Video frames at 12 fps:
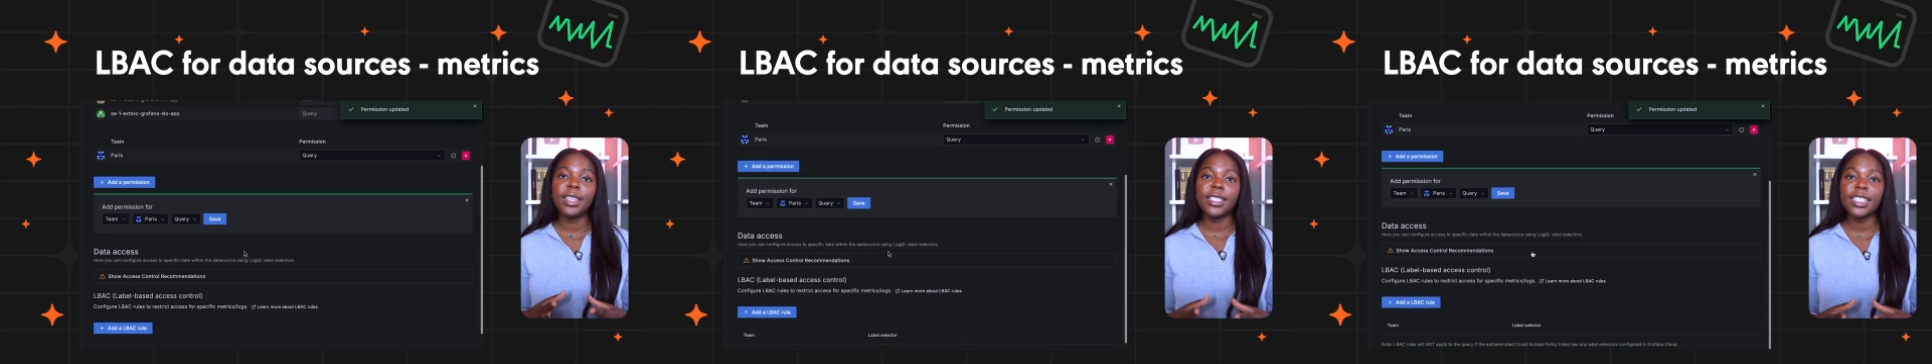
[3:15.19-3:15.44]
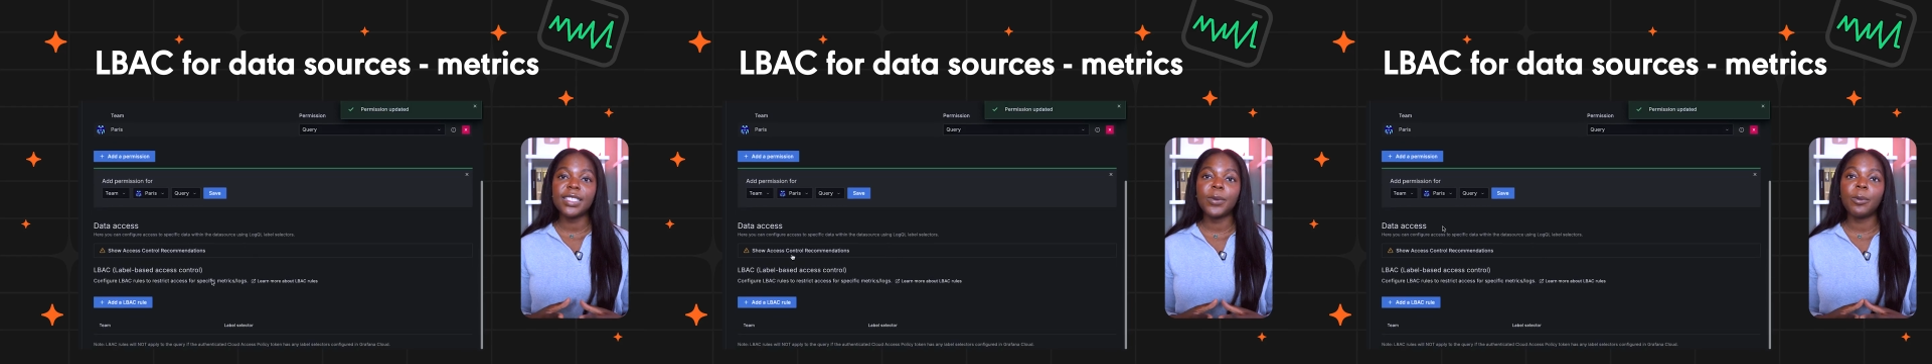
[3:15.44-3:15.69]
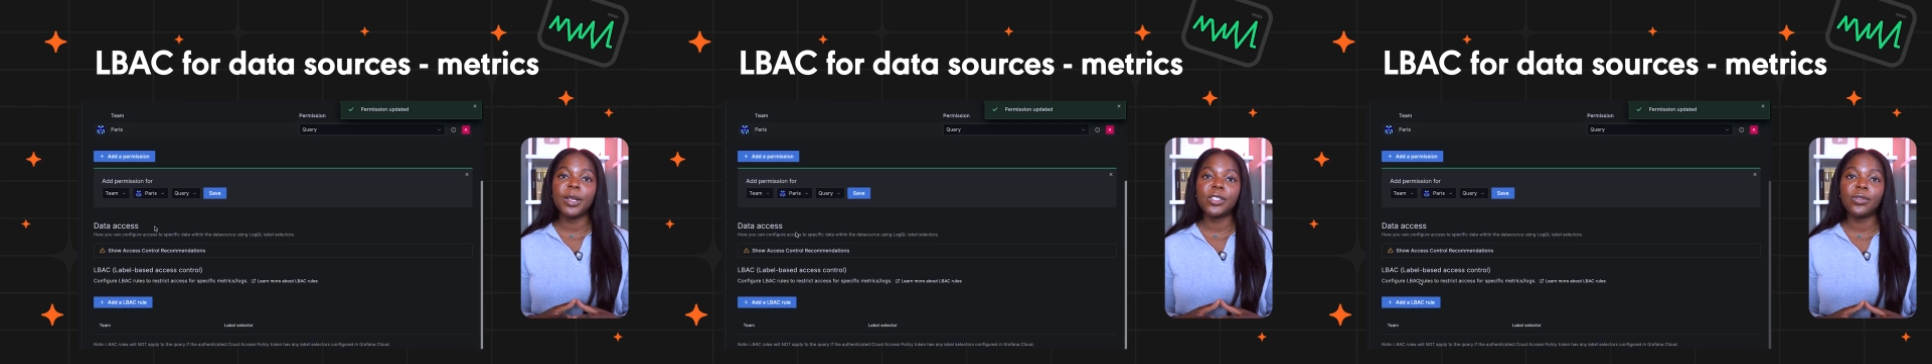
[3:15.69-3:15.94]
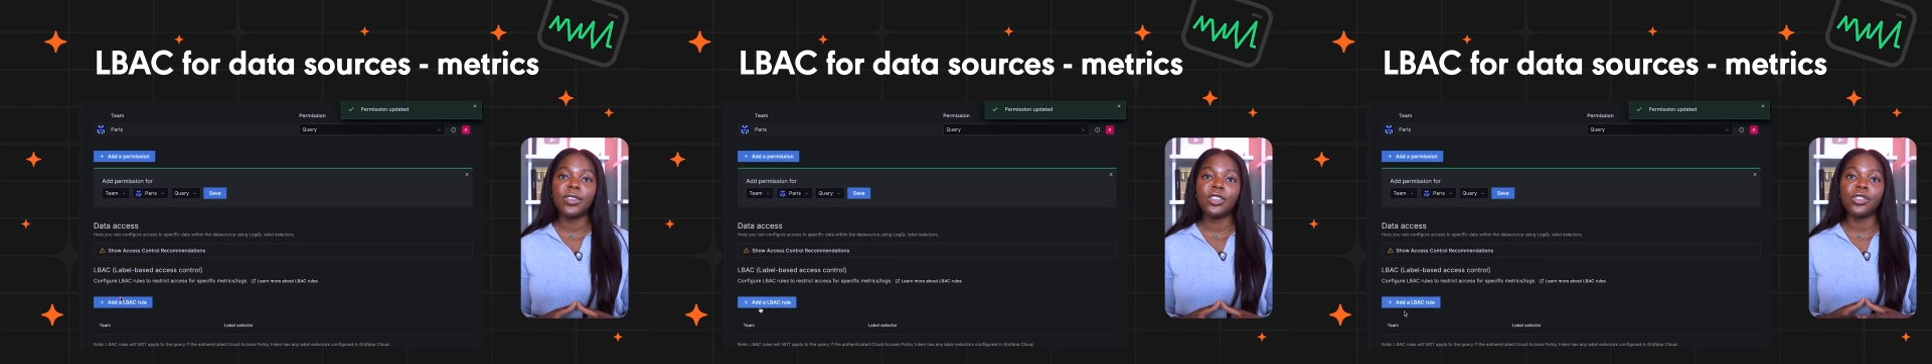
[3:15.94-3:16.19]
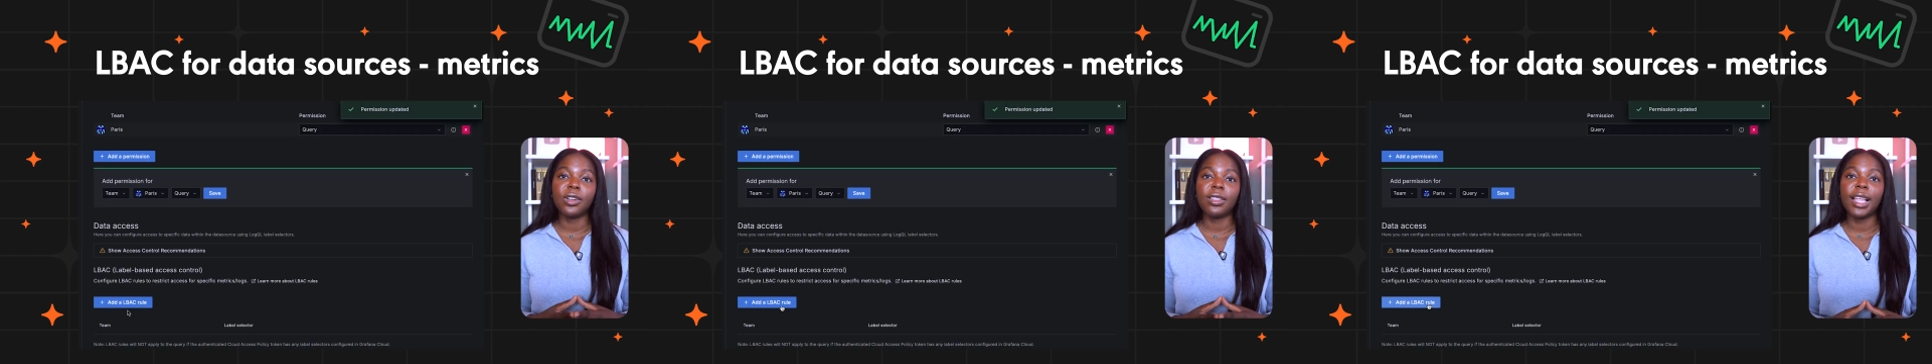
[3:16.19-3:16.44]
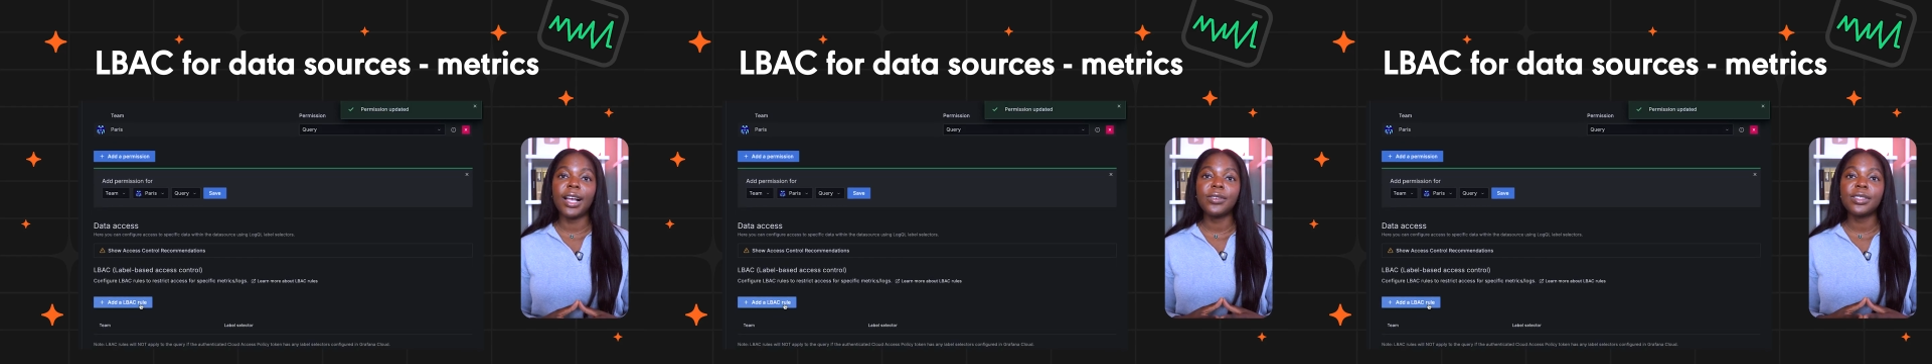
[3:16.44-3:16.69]
This experimental feature
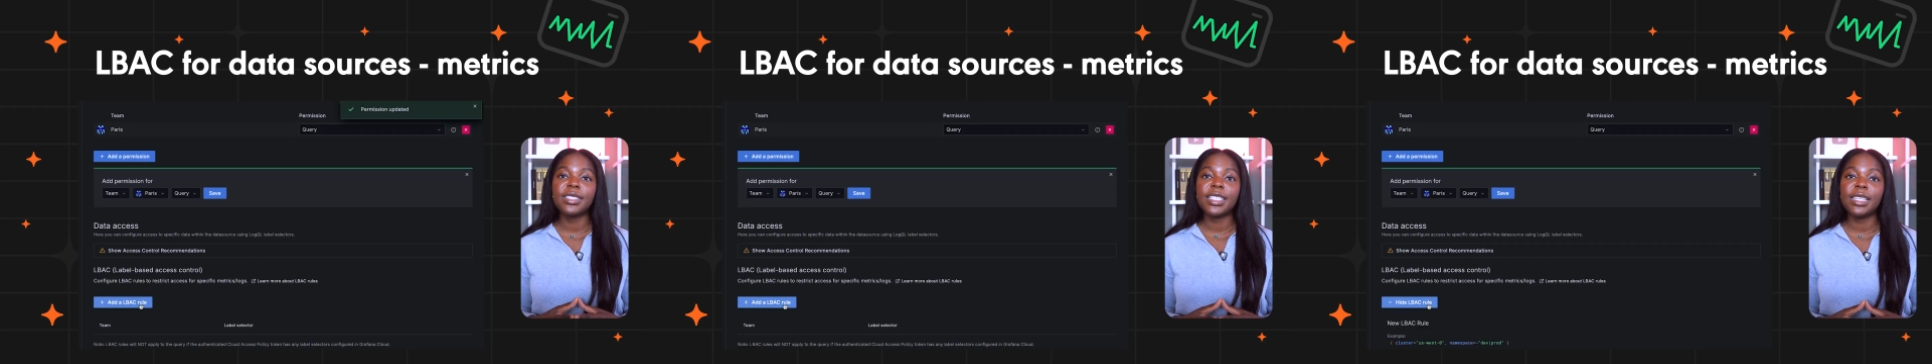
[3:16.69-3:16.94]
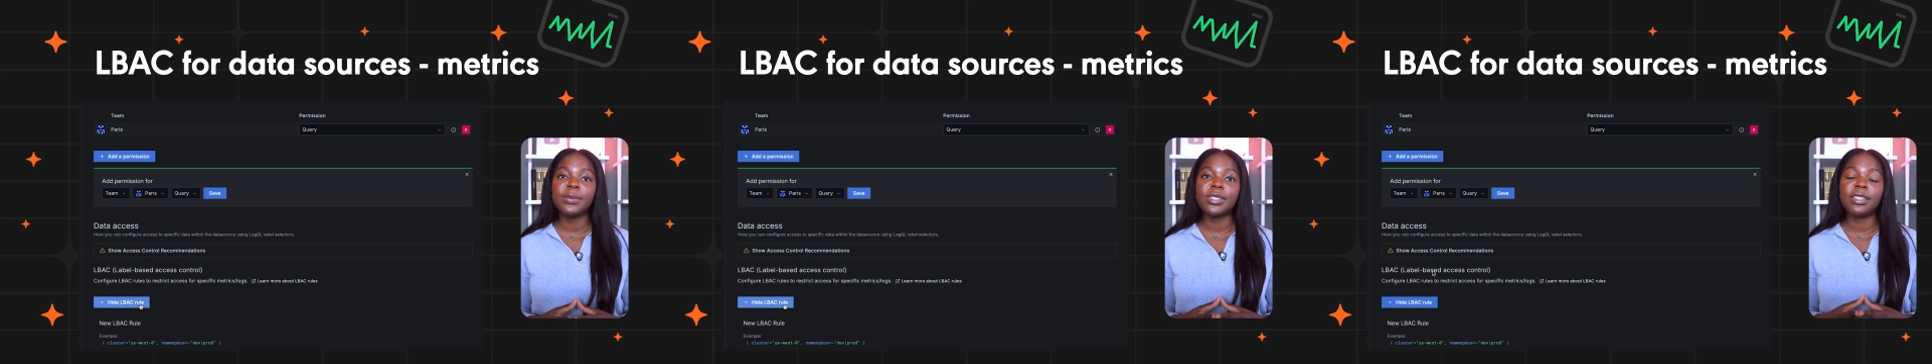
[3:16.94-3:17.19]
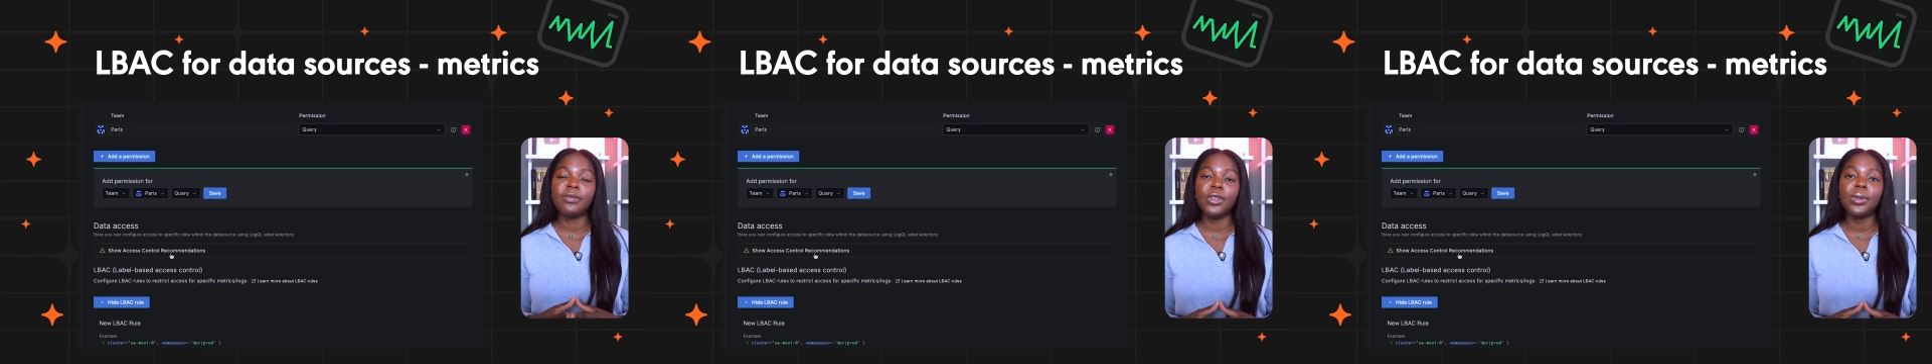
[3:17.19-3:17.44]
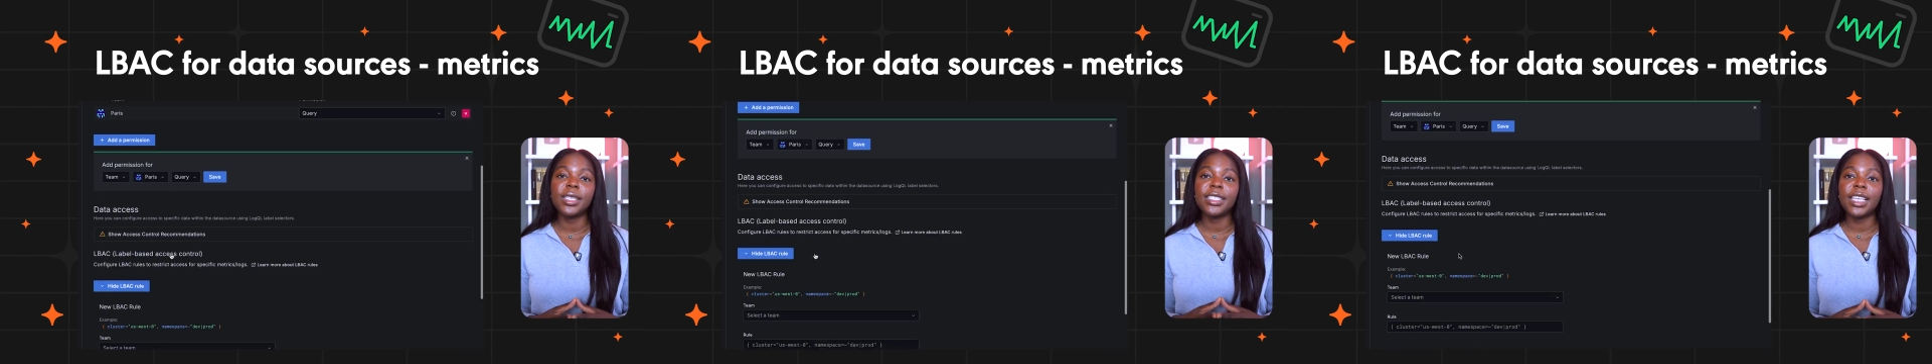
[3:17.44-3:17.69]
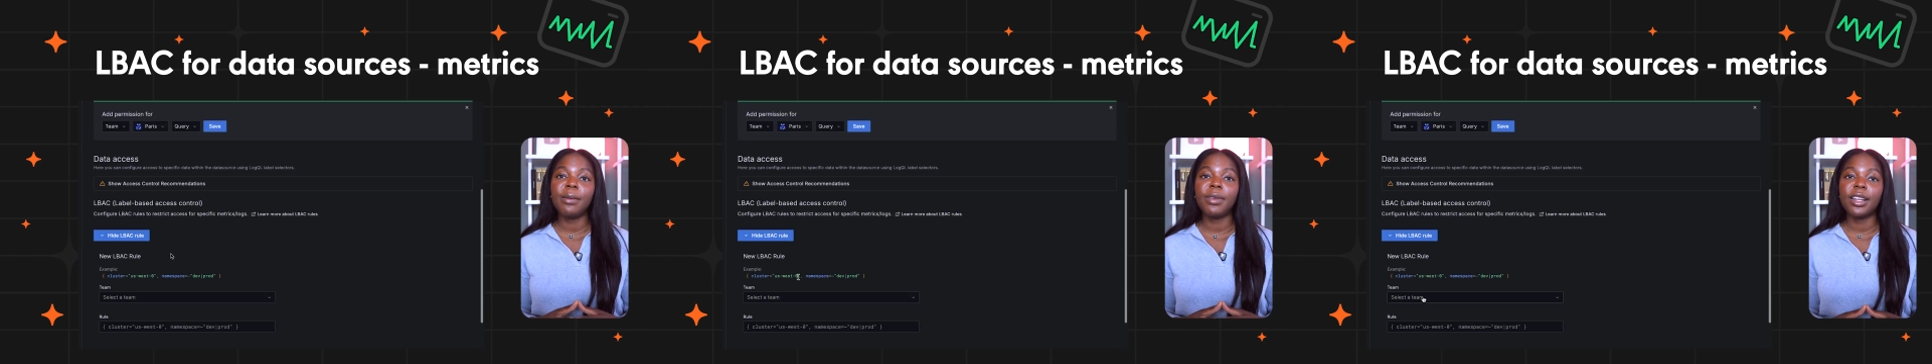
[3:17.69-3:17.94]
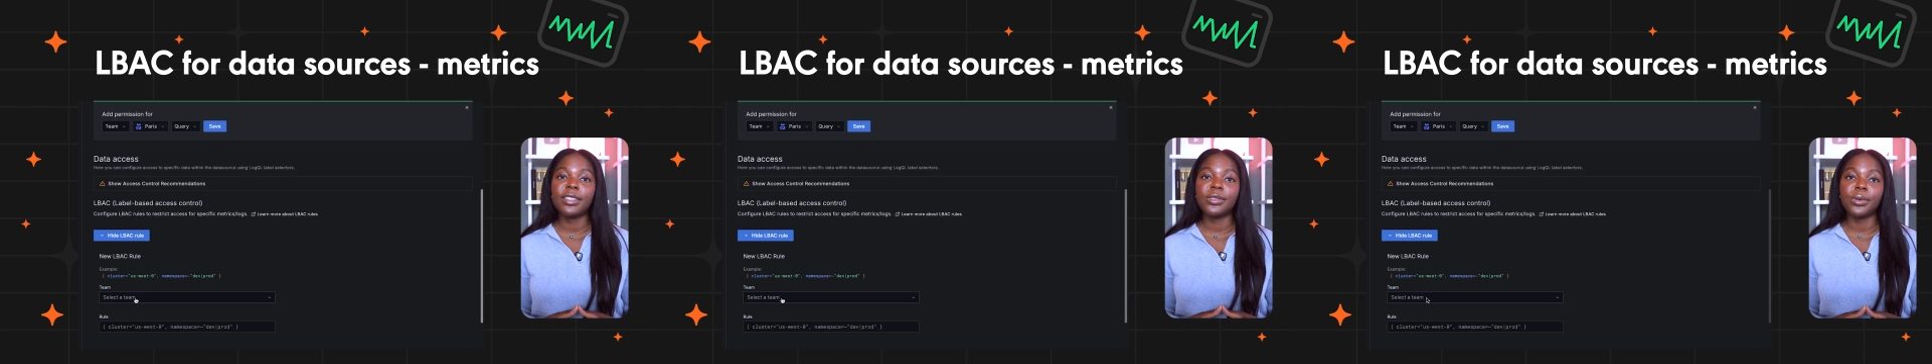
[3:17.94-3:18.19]
allows teams to view the same
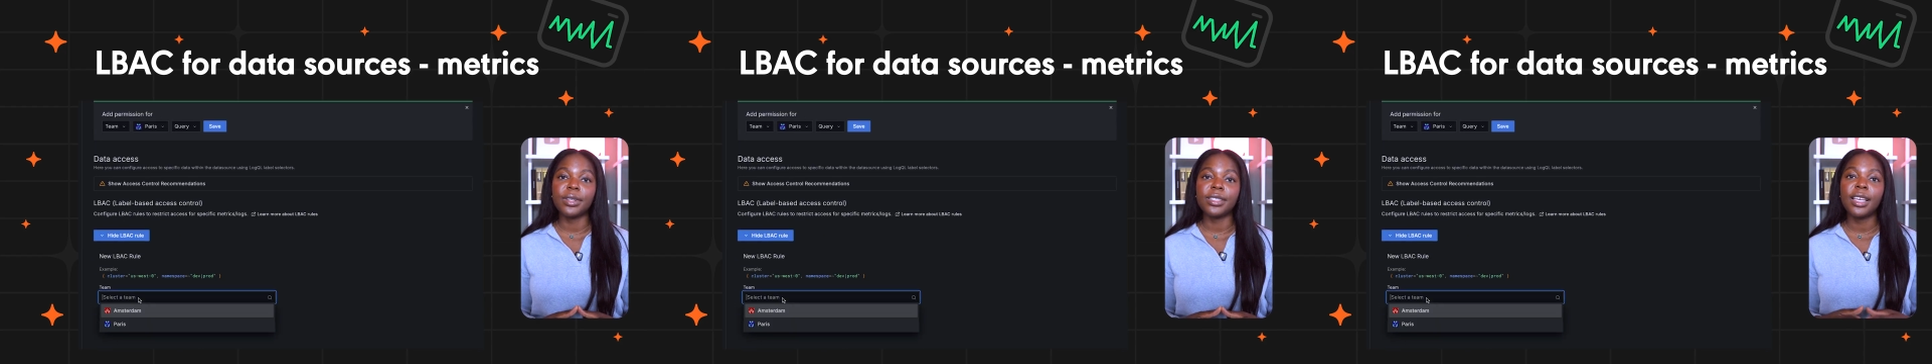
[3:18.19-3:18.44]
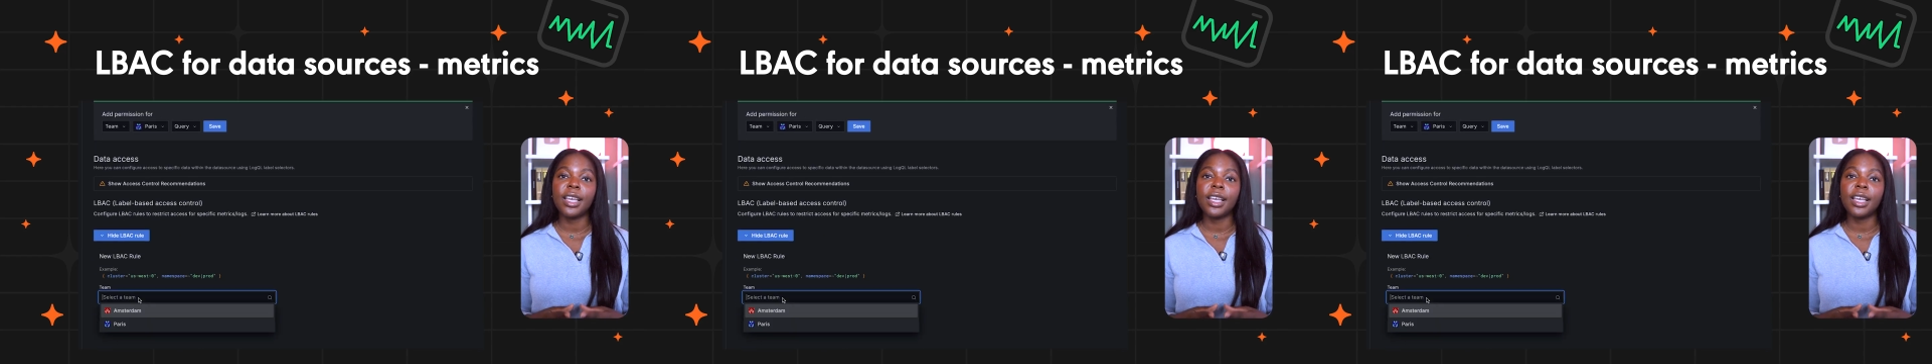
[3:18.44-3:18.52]
data source